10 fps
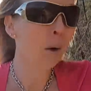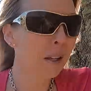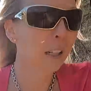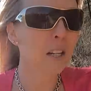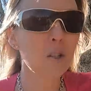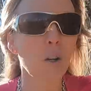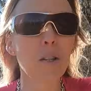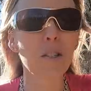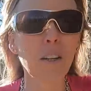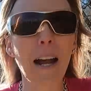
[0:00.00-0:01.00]
Where the
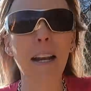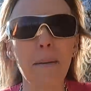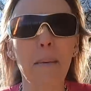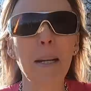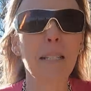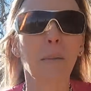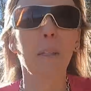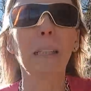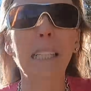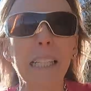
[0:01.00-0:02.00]
controls are at, it makes it
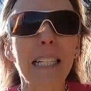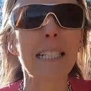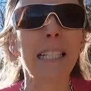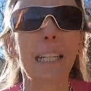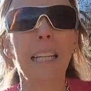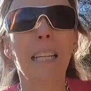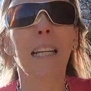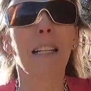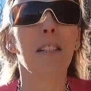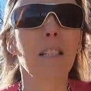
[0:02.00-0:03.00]
really easy
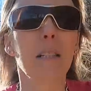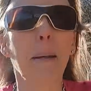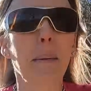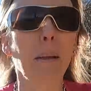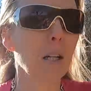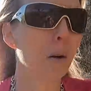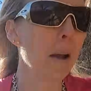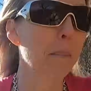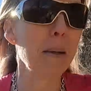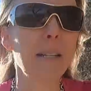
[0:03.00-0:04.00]
just to be able to go
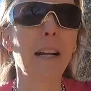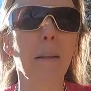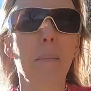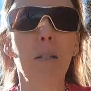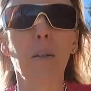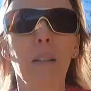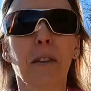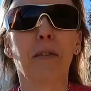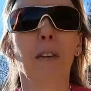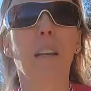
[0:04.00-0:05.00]
up and down in between the
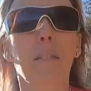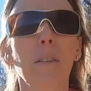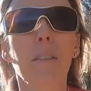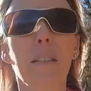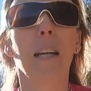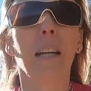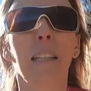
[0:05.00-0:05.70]
different levels.